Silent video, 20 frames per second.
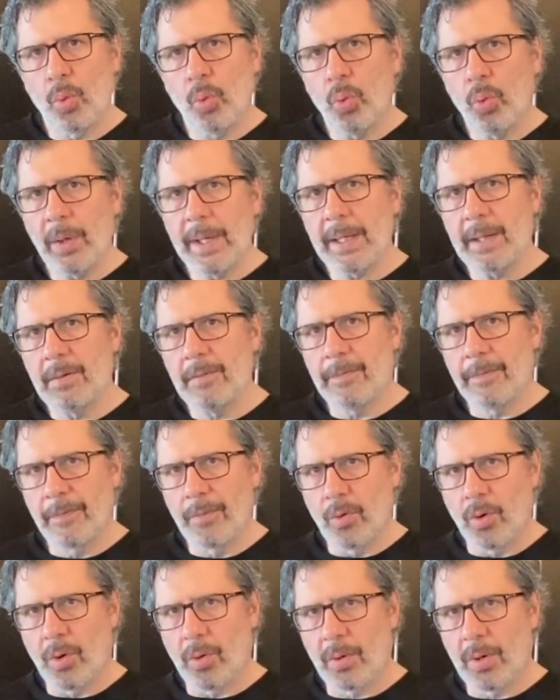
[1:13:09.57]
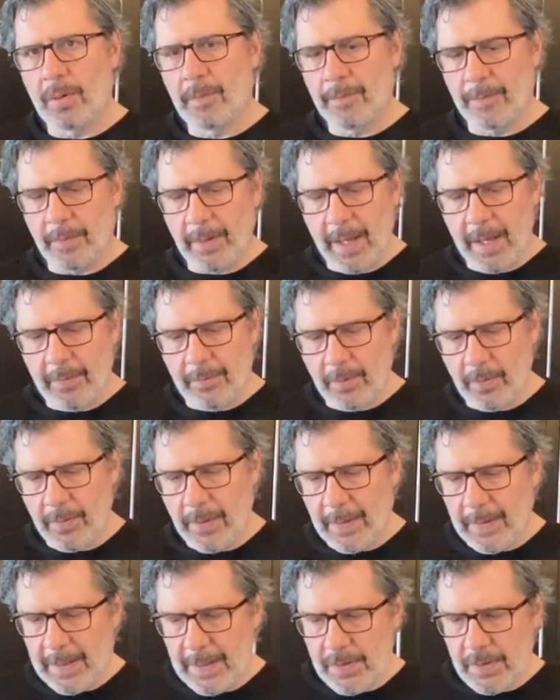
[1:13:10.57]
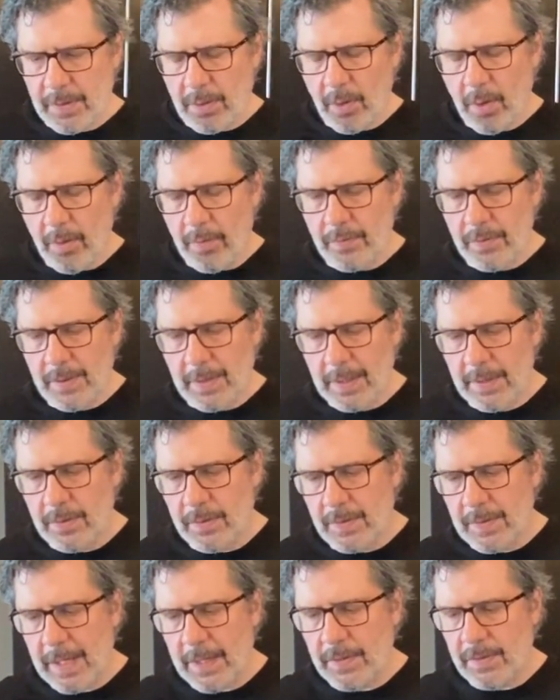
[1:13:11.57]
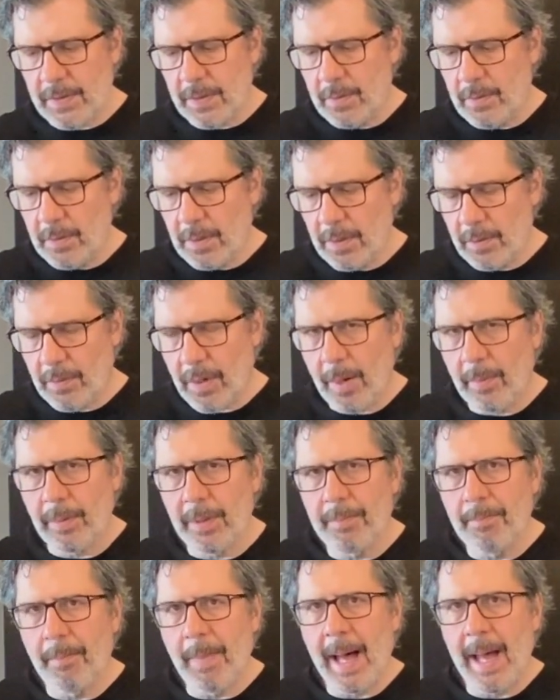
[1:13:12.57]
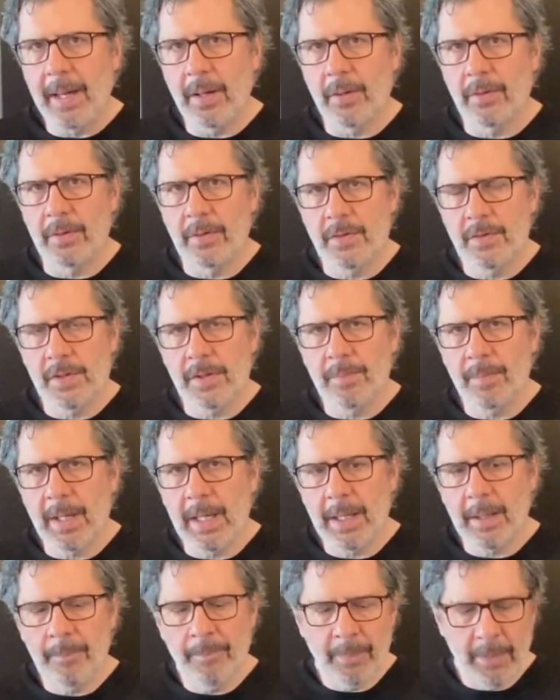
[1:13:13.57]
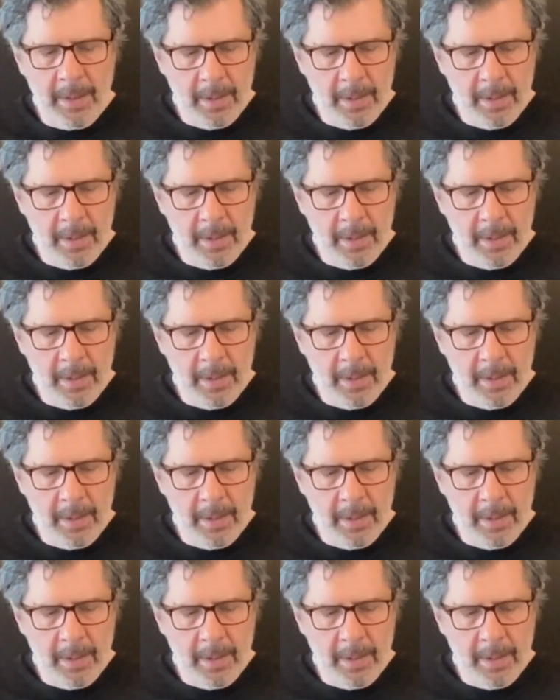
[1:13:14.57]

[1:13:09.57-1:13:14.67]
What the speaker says: wheat forward flavor than these loaves. These tasted incredibly mild to me.